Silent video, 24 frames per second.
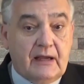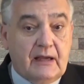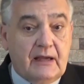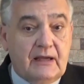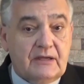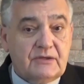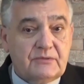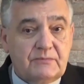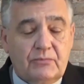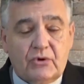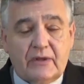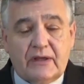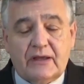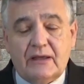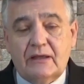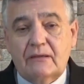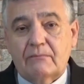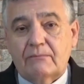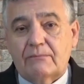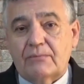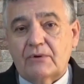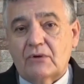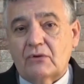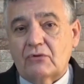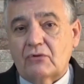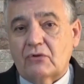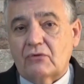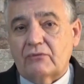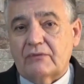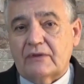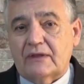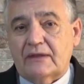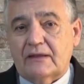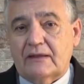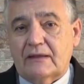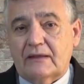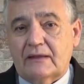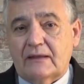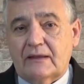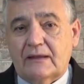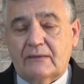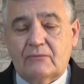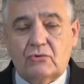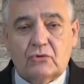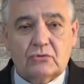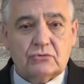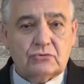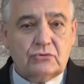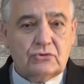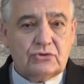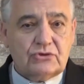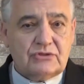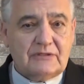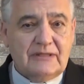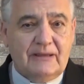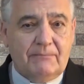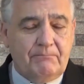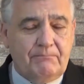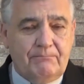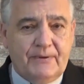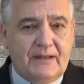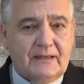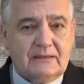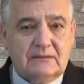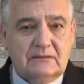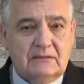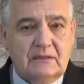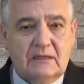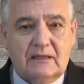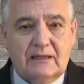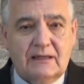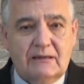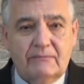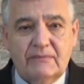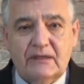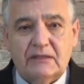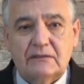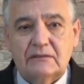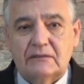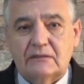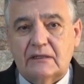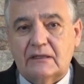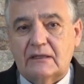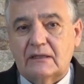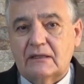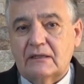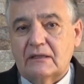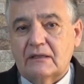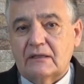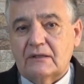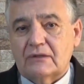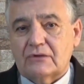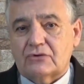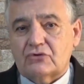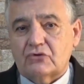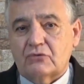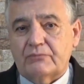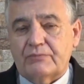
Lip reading: But it is also true that there are others